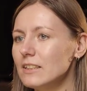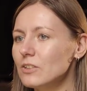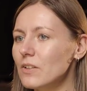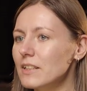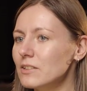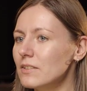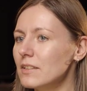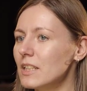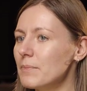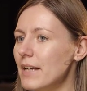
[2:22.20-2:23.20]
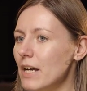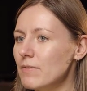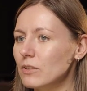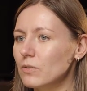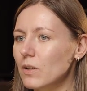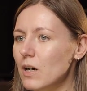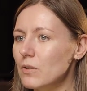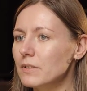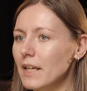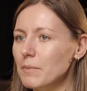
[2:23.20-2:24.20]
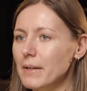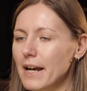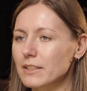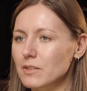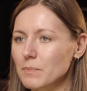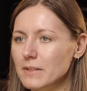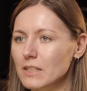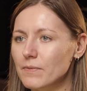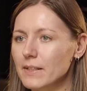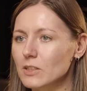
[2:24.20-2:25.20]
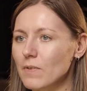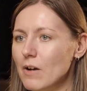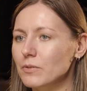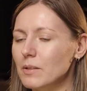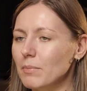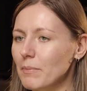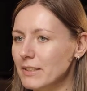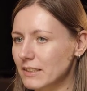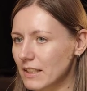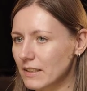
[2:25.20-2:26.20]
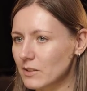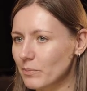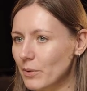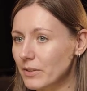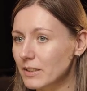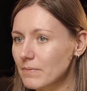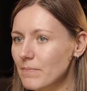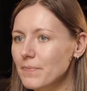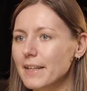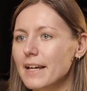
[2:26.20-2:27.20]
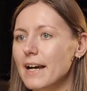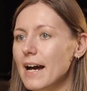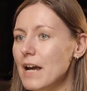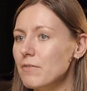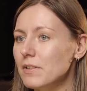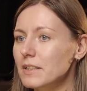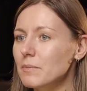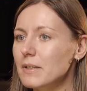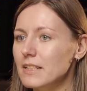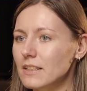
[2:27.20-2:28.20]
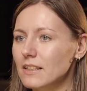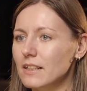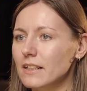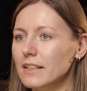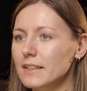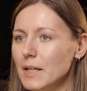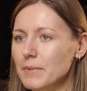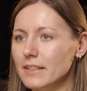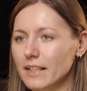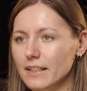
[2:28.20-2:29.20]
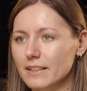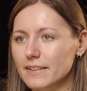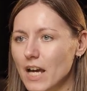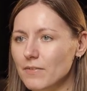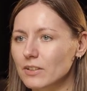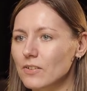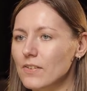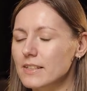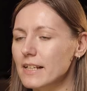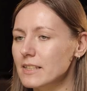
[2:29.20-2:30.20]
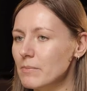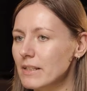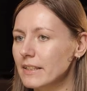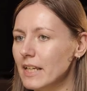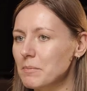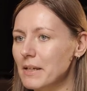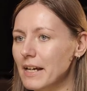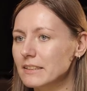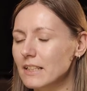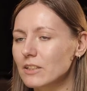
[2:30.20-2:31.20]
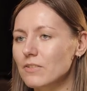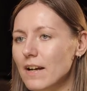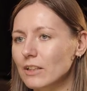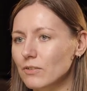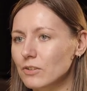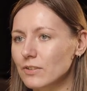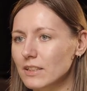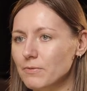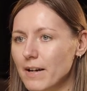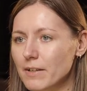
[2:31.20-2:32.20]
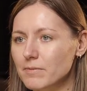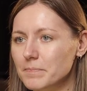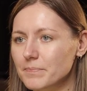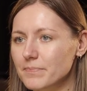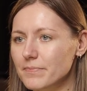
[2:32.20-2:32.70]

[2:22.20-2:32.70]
This talk is not a deep dive into code, APIs, or specifics of how to implement screen reader support. I've already presented an in-depth technical dive into Unity's accessibility APIs at Unite 2025.